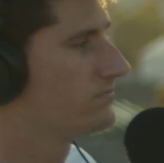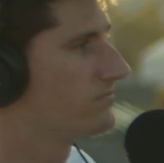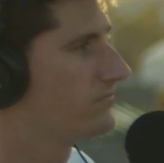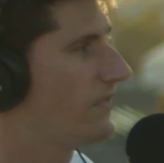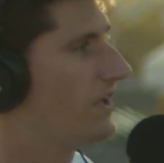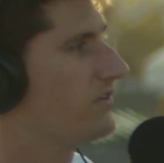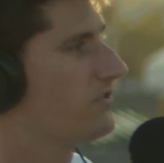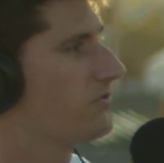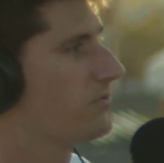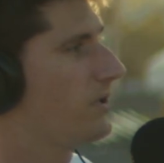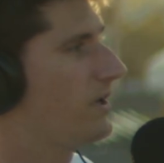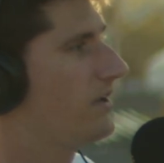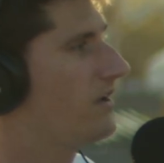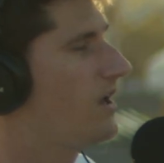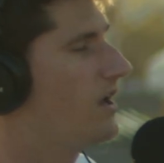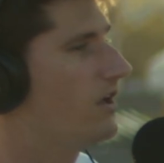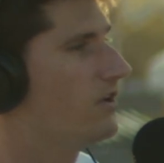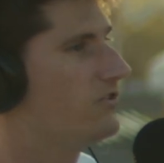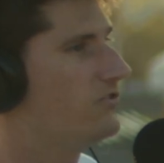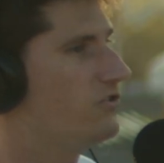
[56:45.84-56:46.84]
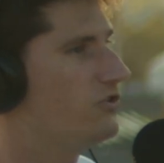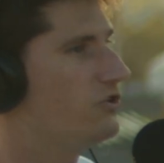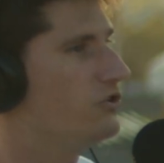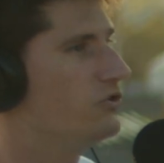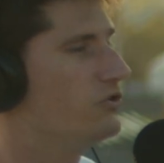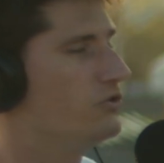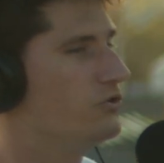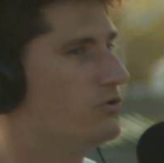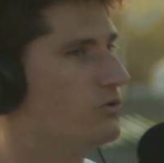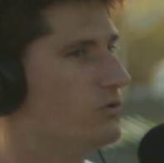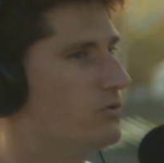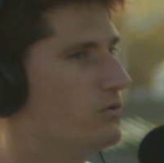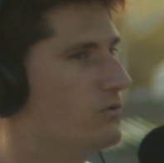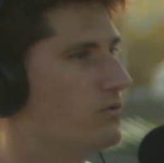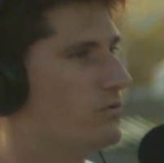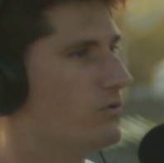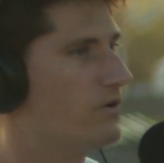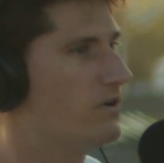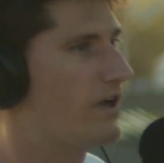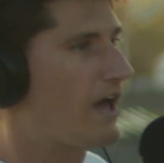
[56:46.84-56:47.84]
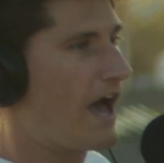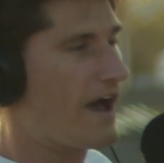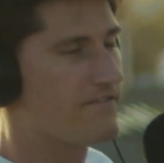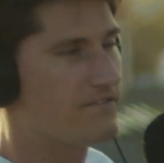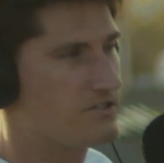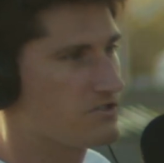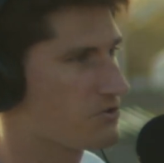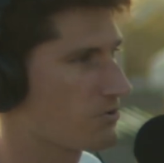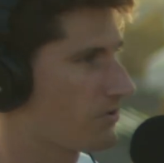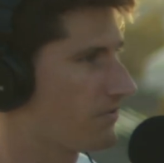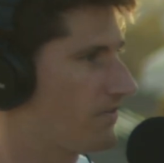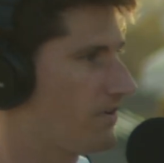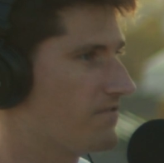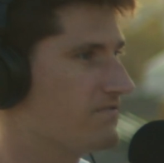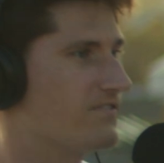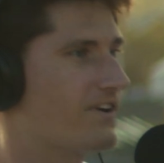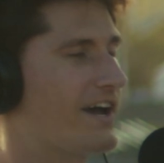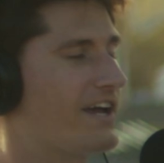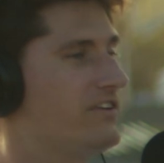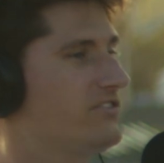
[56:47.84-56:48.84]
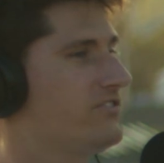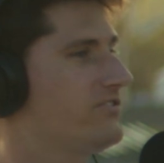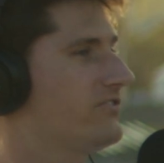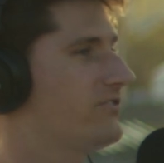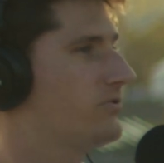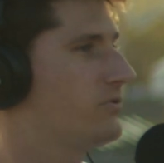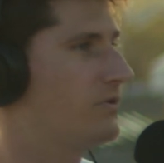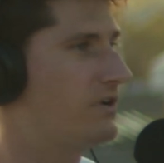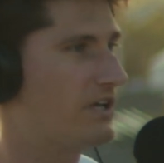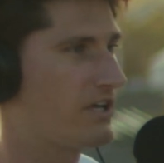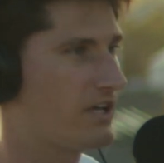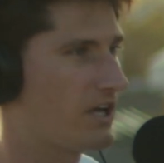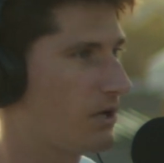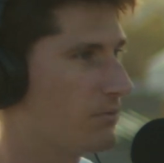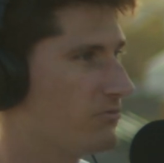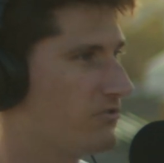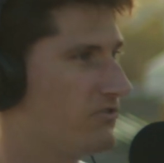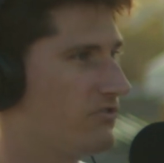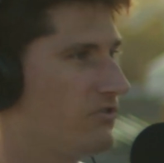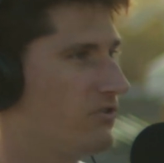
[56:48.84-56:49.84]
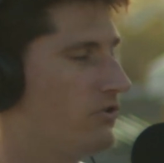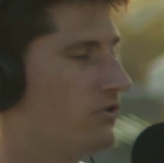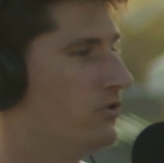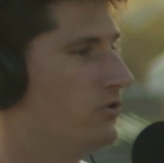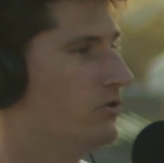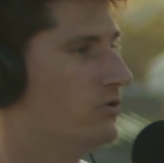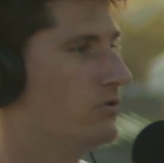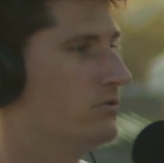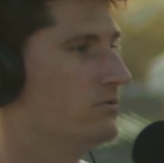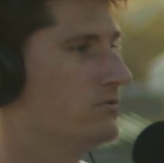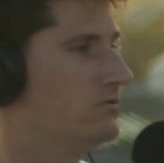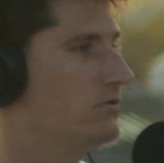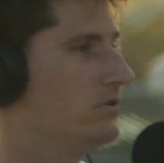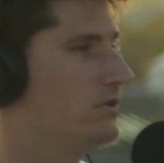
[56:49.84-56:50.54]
That's sweet. Do you have any sort of advice when it comes to